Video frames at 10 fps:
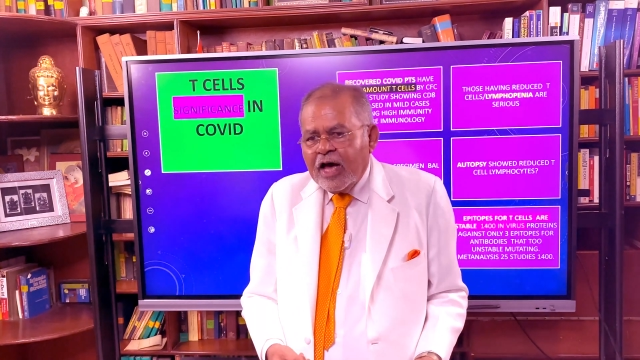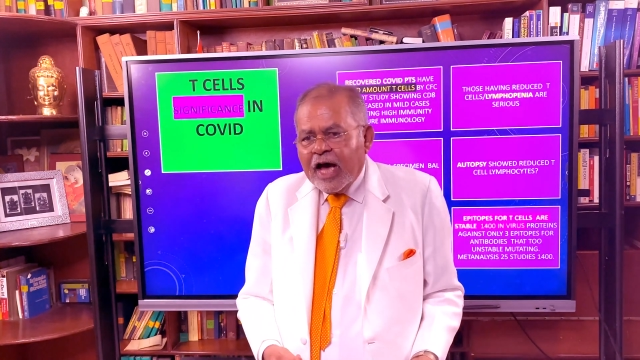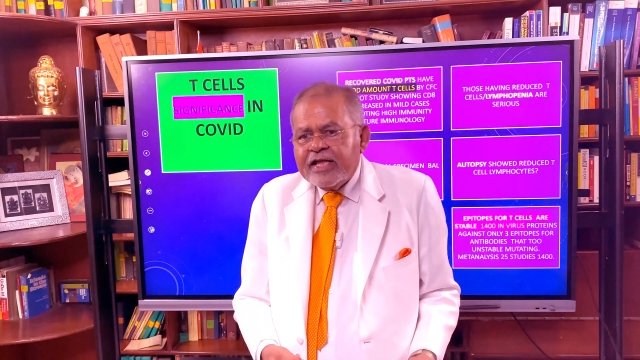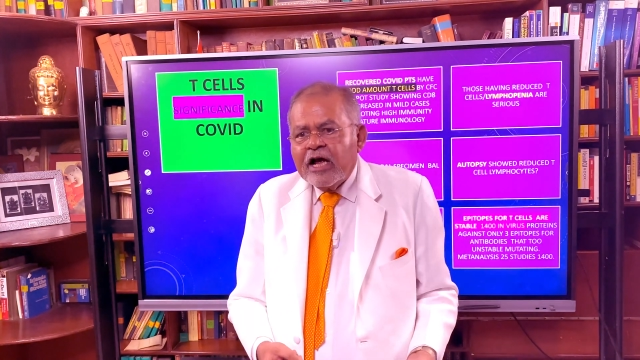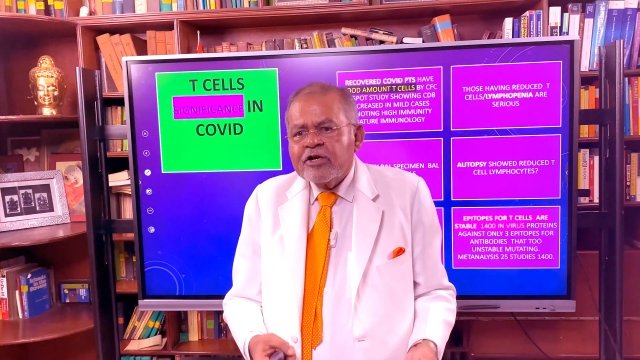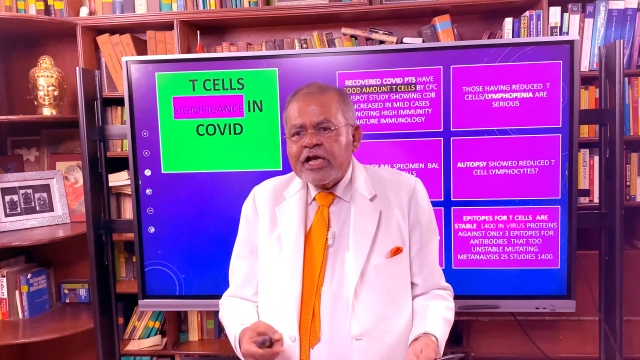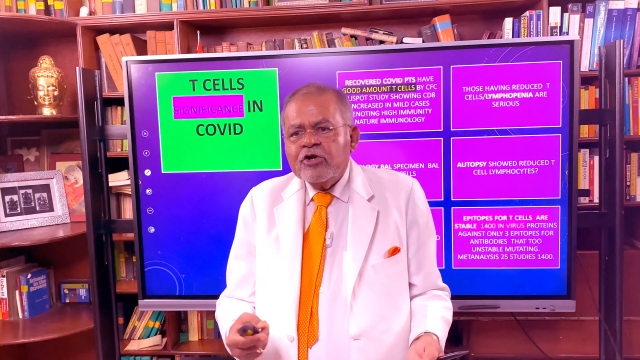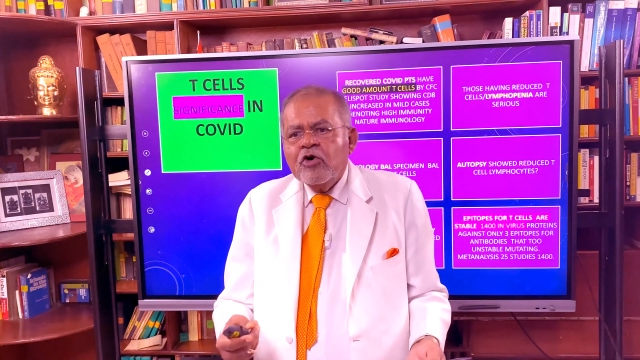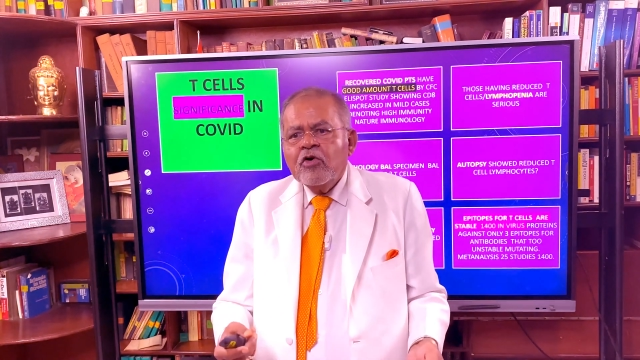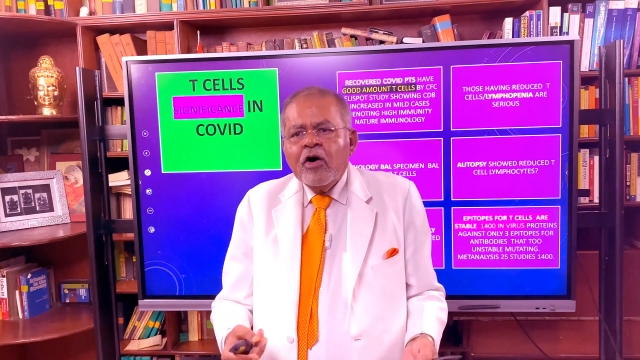And I'll tell
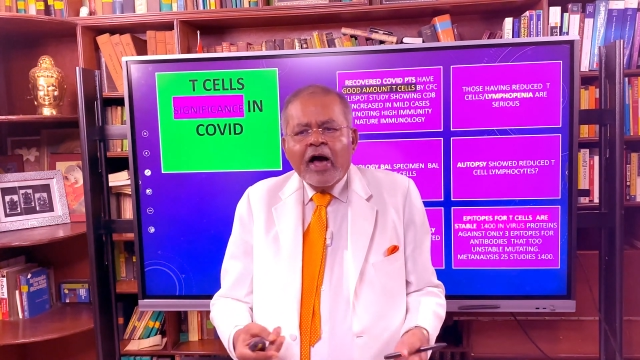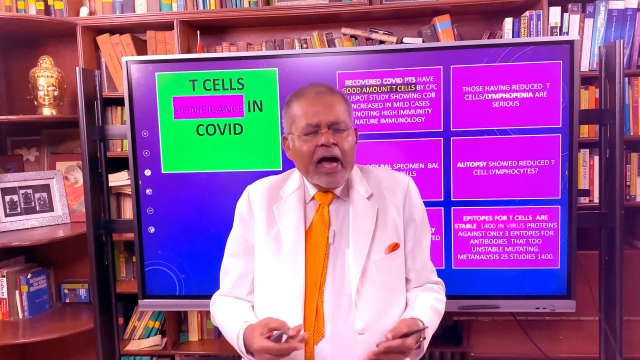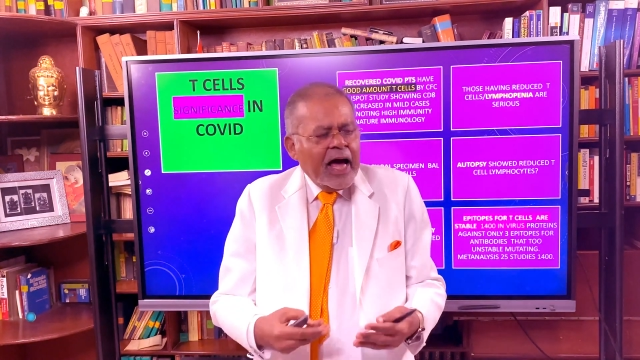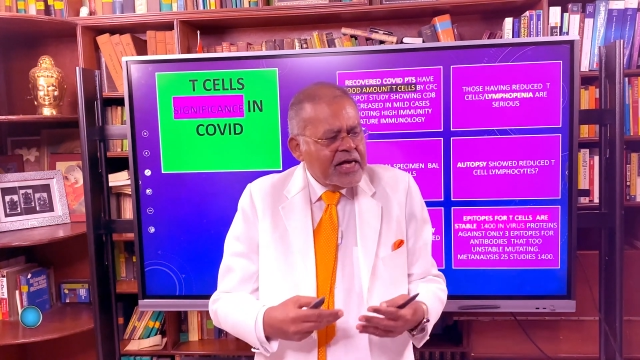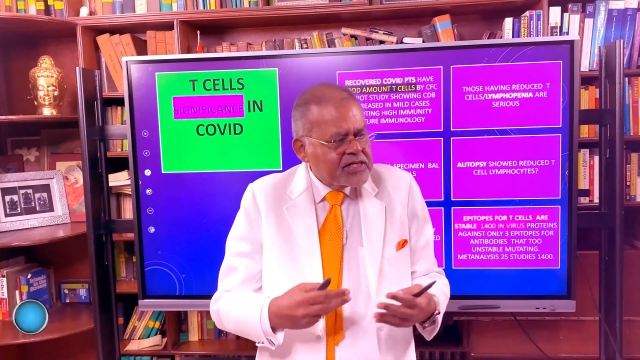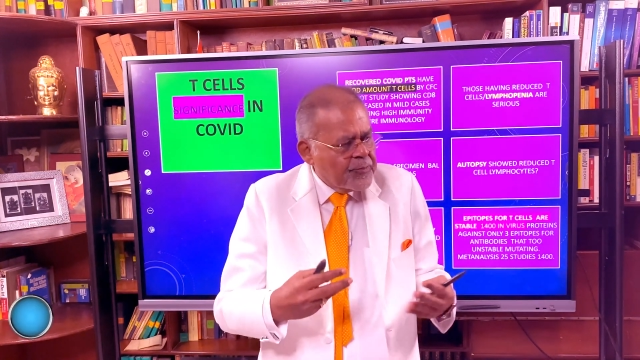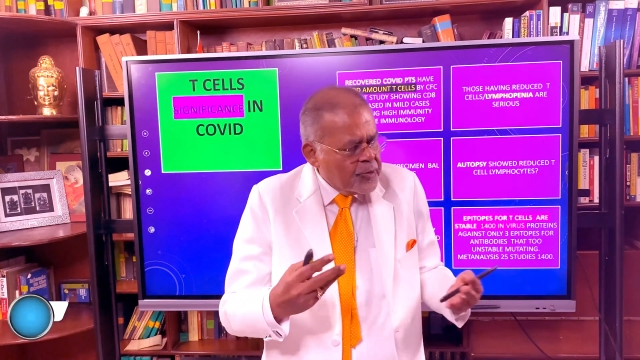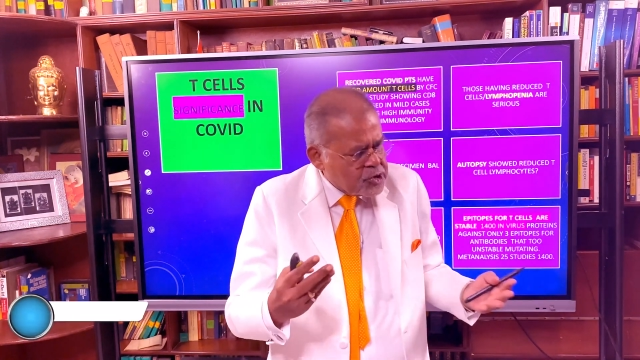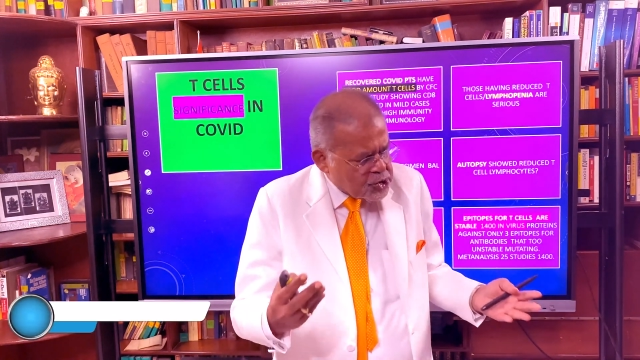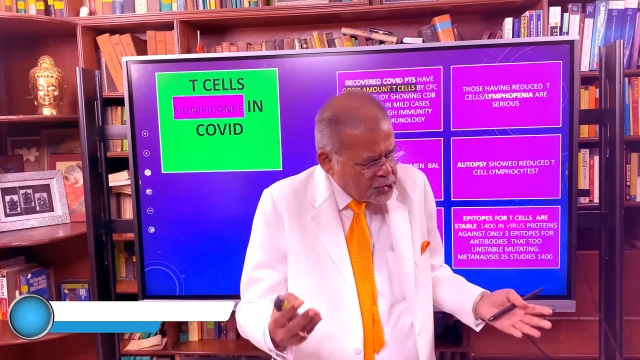you, as opposed